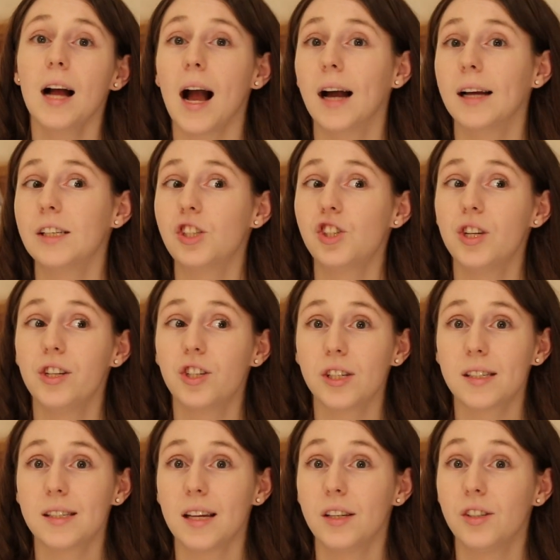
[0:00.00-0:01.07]
And she
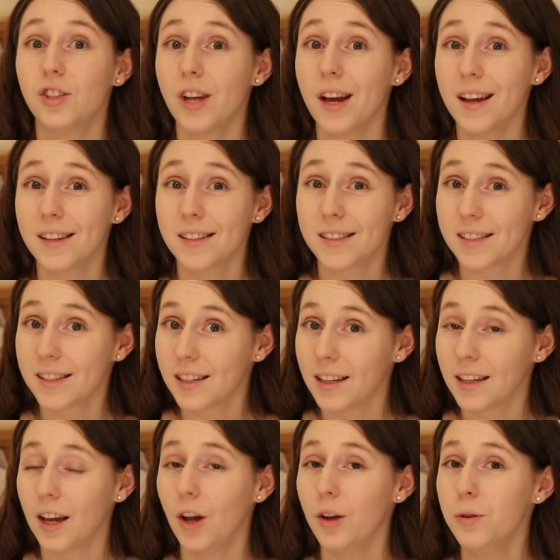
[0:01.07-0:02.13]
just said, Jess,
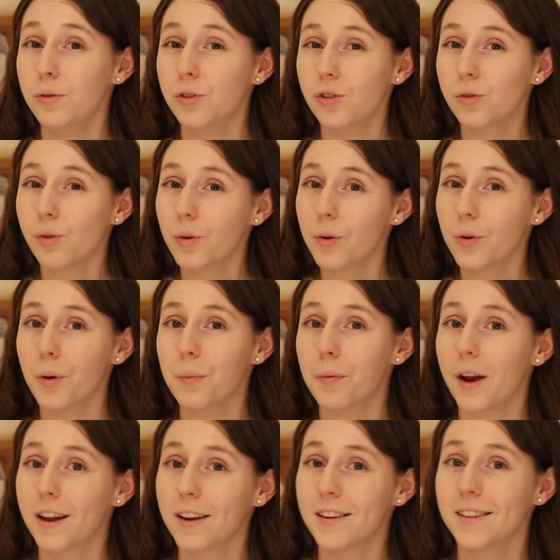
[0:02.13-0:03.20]
are you sure you're not
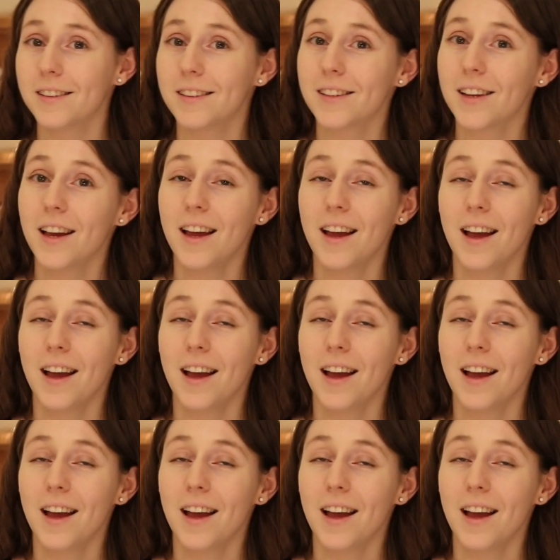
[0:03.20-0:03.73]
pregnant?